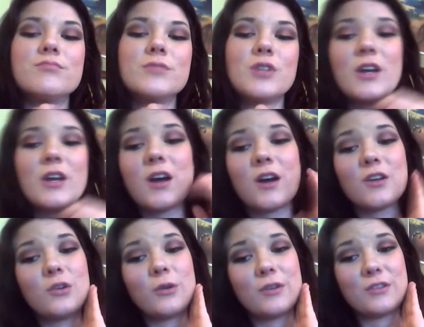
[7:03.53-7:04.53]
So you're gonna
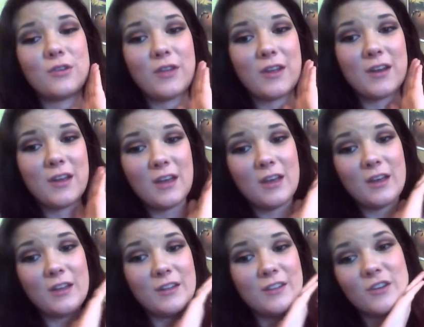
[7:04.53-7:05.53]
contour so that
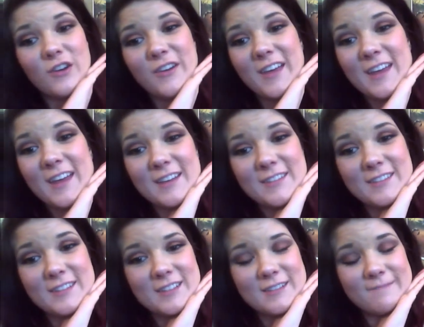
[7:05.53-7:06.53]
these go
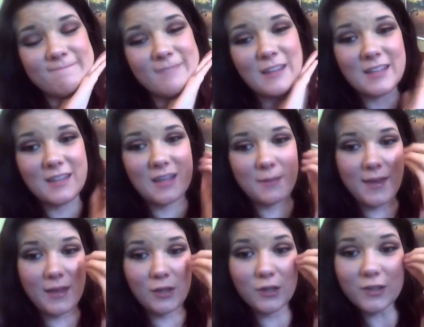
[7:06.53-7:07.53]
in, and then they
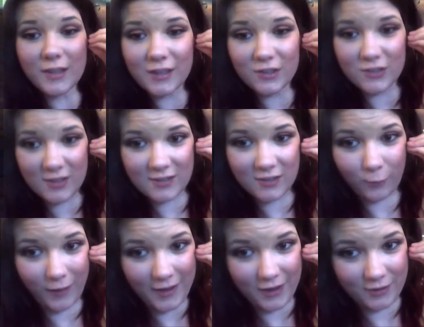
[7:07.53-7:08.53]
make it look like your cheeks are
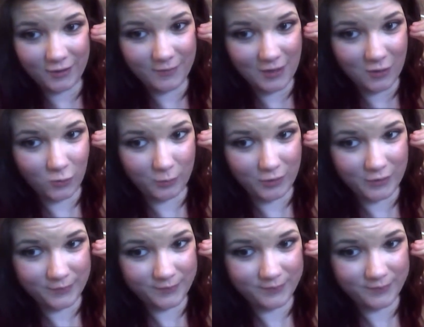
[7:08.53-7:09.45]
wider and normal.